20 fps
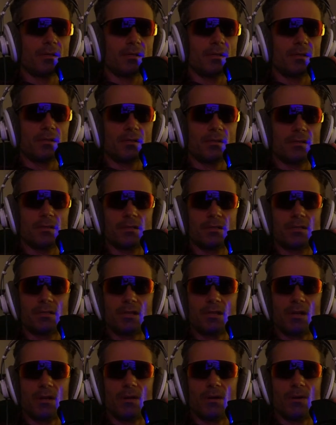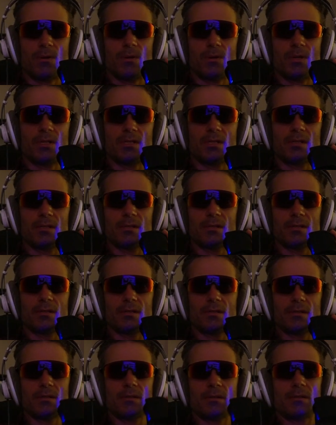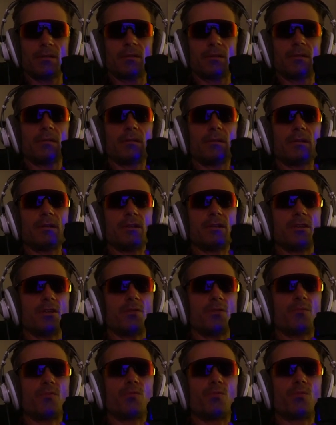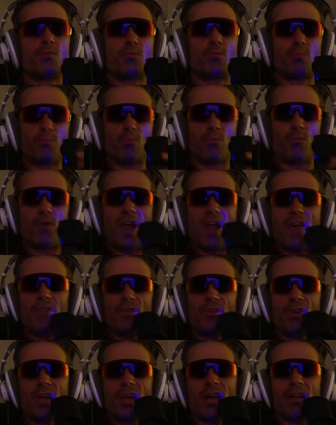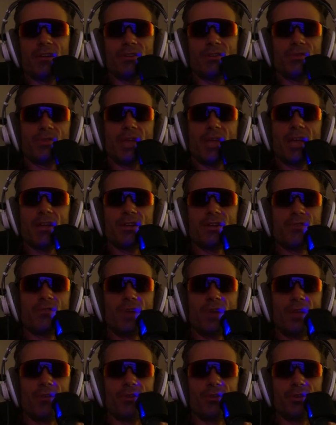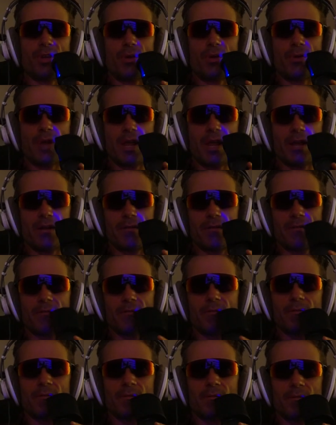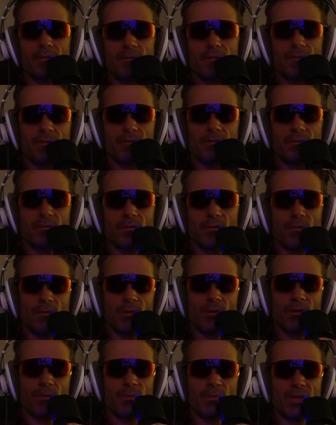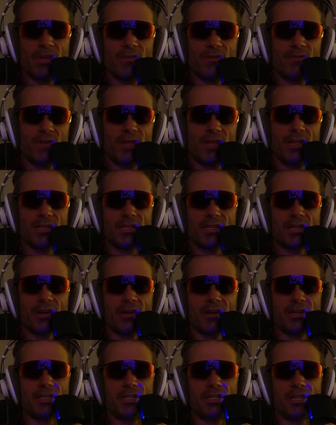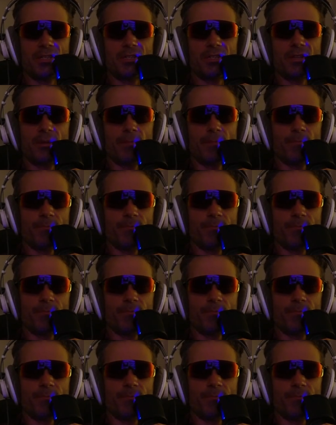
So you'd rather not do that. You'd rather donate or be in a voluntary system